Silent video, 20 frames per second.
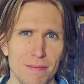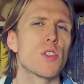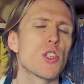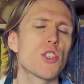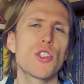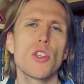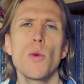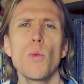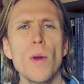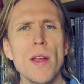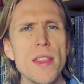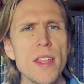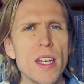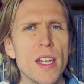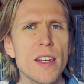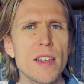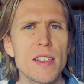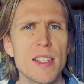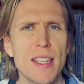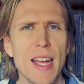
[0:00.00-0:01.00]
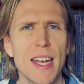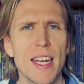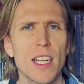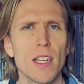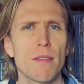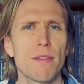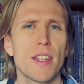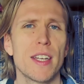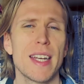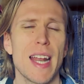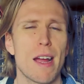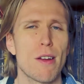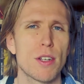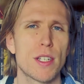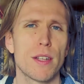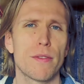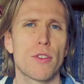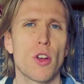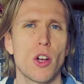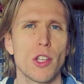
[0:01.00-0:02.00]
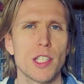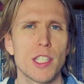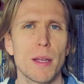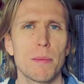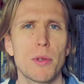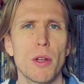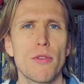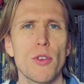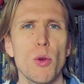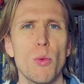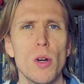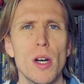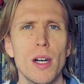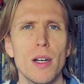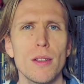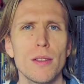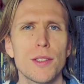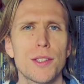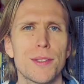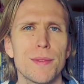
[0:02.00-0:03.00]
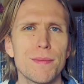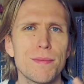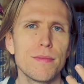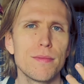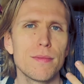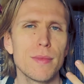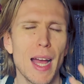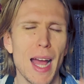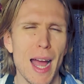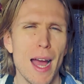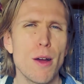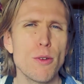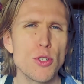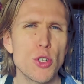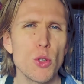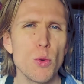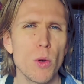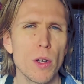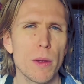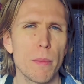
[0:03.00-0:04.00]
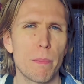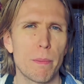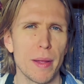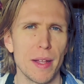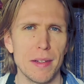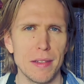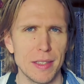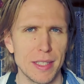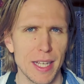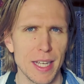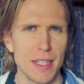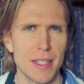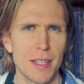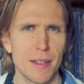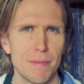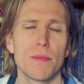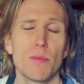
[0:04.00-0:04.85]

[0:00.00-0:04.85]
So with an understanding of the narrative concept of your world, how do you want to build it?